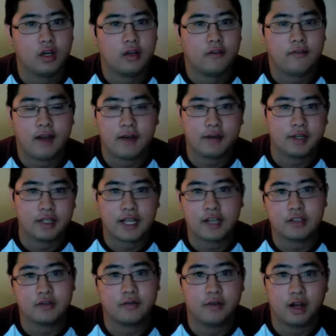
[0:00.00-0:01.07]

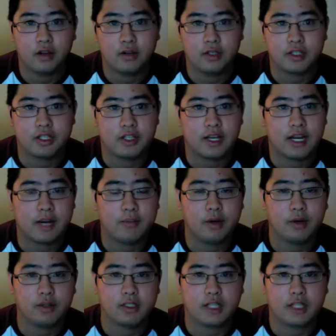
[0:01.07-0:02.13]
500,000 followers, and then I
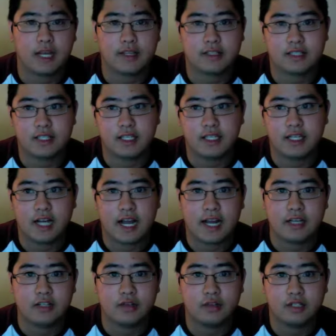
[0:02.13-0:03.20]
post that CD to
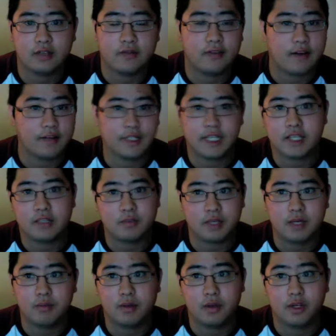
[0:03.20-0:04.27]
iTunes, and 500,000
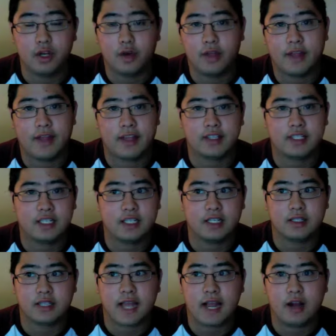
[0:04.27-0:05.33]
people know that that CD
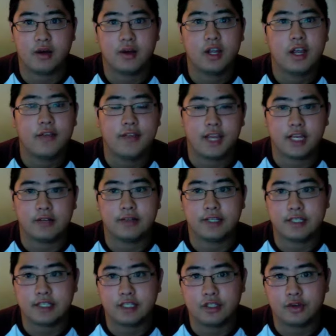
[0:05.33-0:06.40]
is out. They can
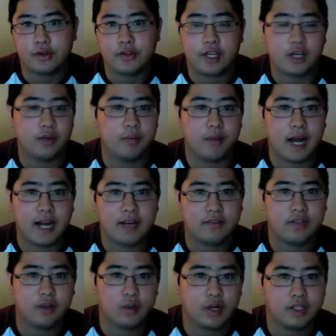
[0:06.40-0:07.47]
listen to it. They could buy it if
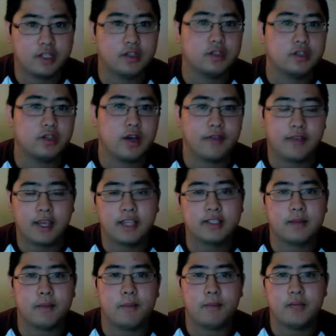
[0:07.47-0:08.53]
they want to. So I think it's a
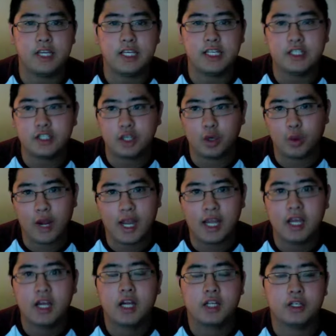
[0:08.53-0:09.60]
easier way
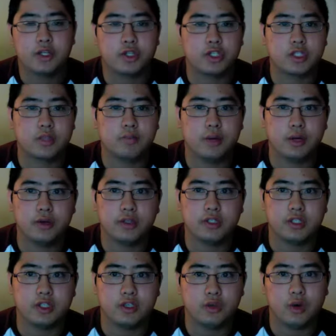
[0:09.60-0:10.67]
to expose
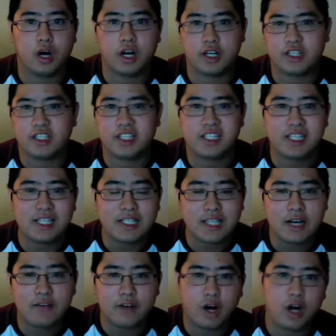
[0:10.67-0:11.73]
new artists, because it is kind
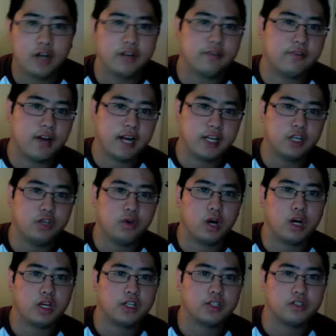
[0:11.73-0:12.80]
of hard to find new
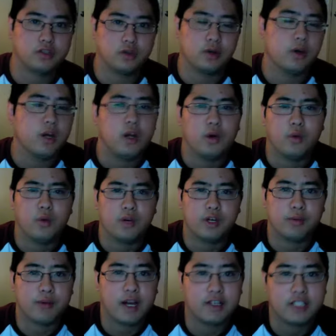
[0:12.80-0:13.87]
artists, or when you're
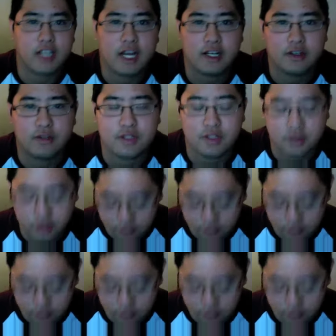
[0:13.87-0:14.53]
browsing iTunes to look